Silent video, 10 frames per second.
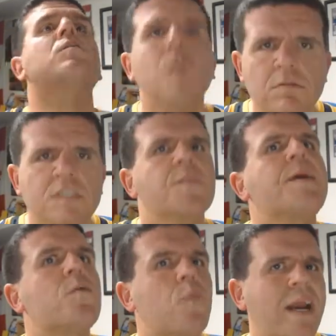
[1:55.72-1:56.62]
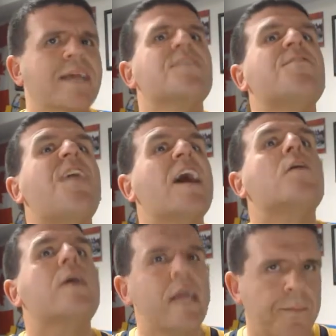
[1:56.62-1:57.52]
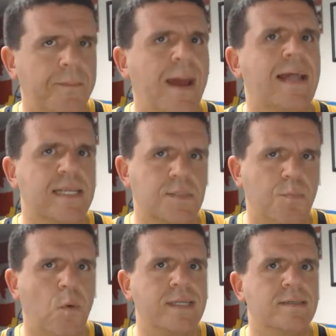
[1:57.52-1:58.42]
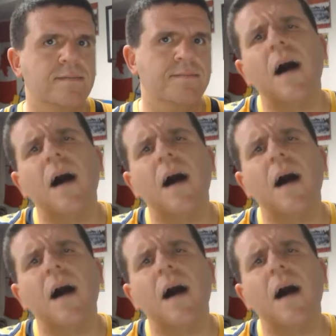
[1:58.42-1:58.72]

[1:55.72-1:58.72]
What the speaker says: close to being ready to fire him at this point.